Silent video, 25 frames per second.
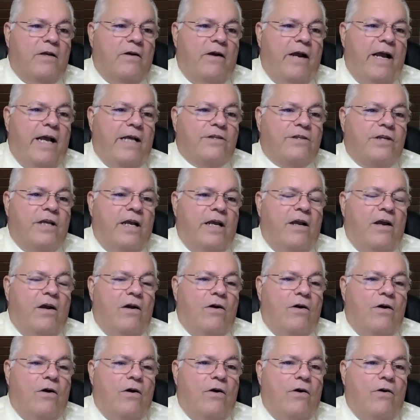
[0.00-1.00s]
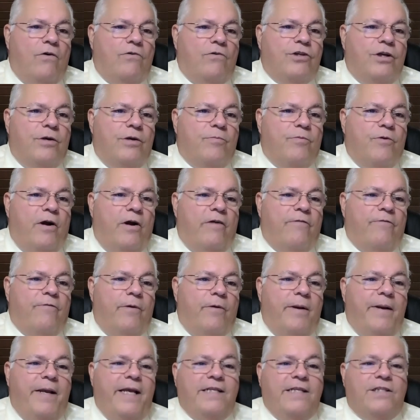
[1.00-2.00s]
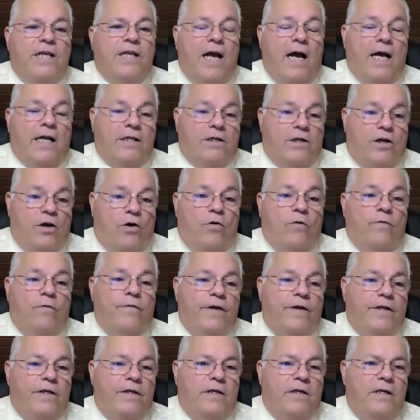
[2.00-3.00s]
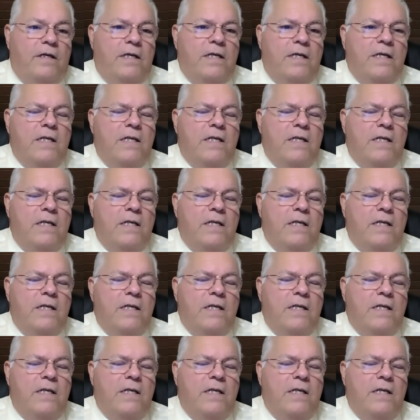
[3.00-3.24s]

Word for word: They're asking urgent prayer for him. He's got COVID,